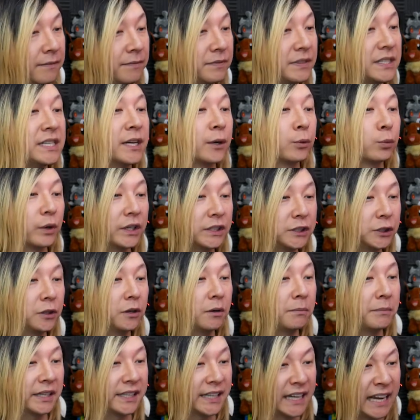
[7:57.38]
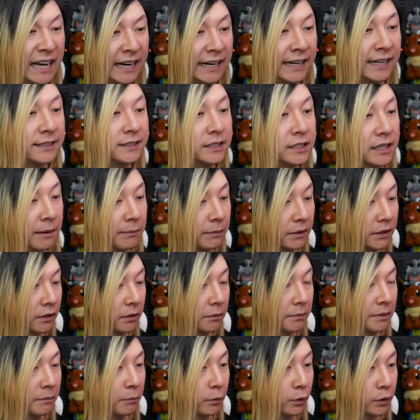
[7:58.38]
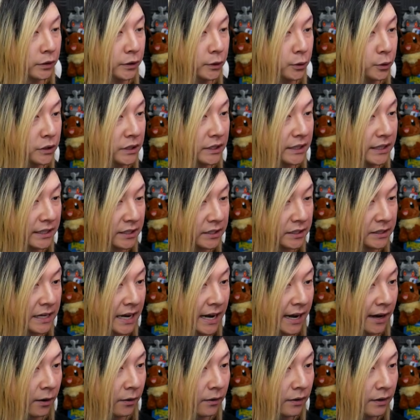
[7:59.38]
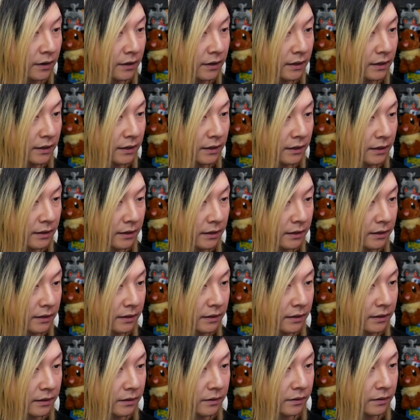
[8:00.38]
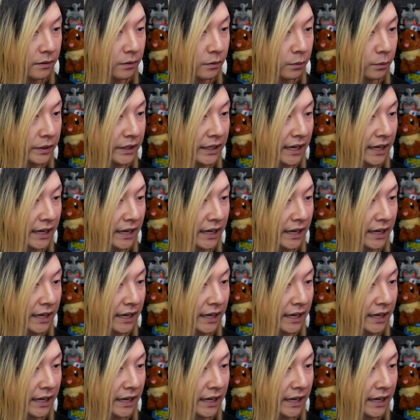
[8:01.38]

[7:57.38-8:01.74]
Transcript: the original mechanics. I'm a little bit more used to this now. We